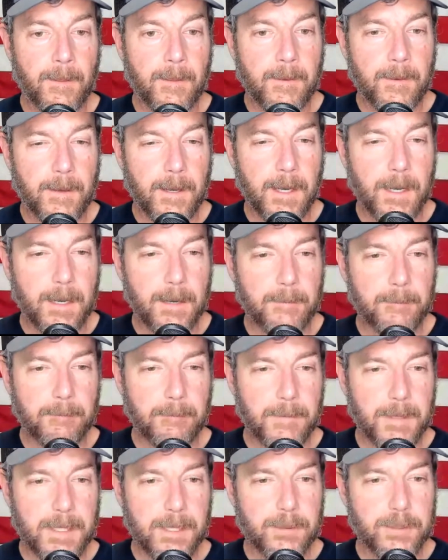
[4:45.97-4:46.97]

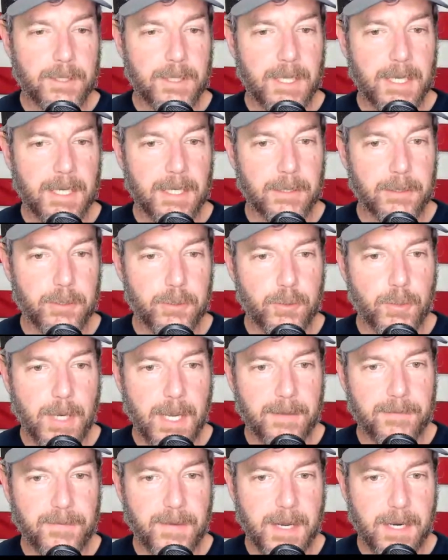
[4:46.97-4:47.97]
But here's the thing.
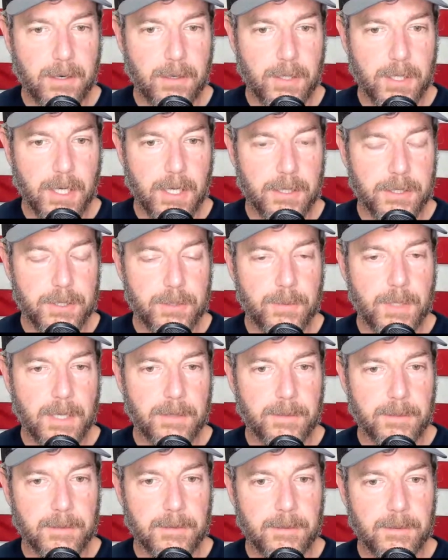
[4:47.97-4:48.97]
Dry fire costs you
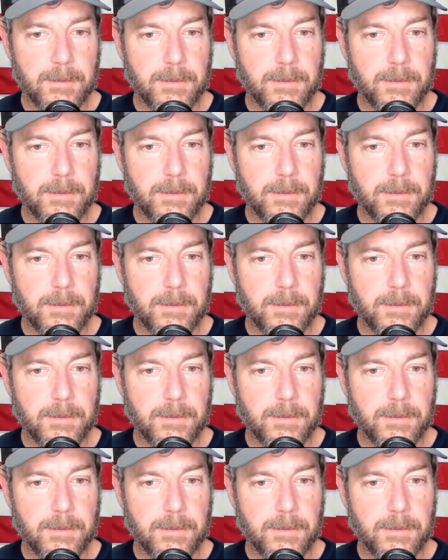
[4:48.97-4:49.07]
nothing.